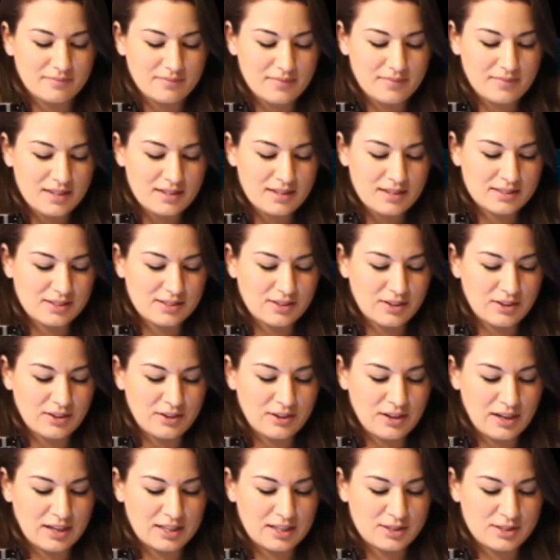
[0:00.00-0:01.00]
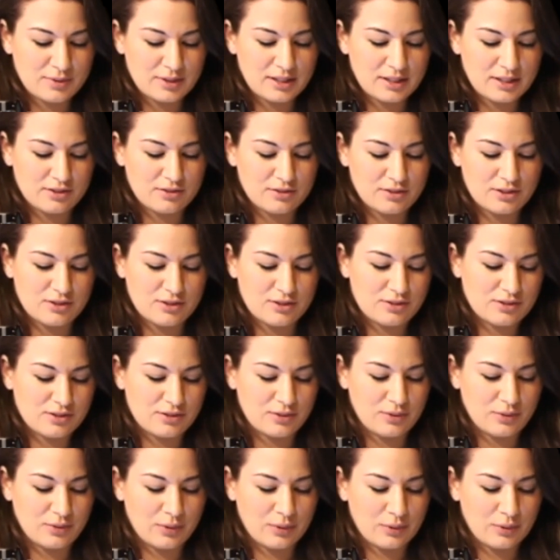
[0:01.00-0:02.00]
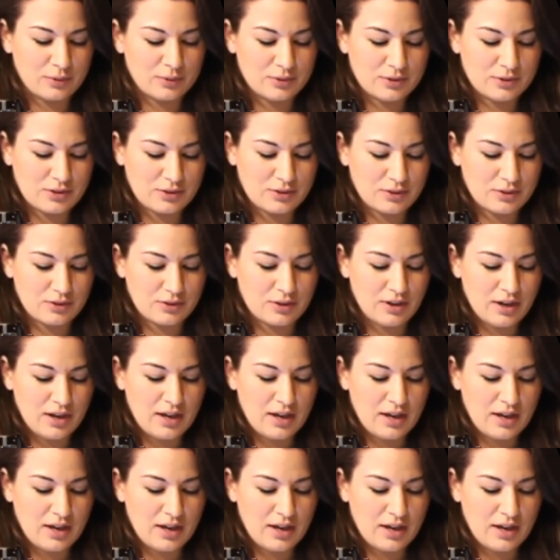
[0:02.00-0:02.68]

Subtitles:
So I just want to introduce you all to,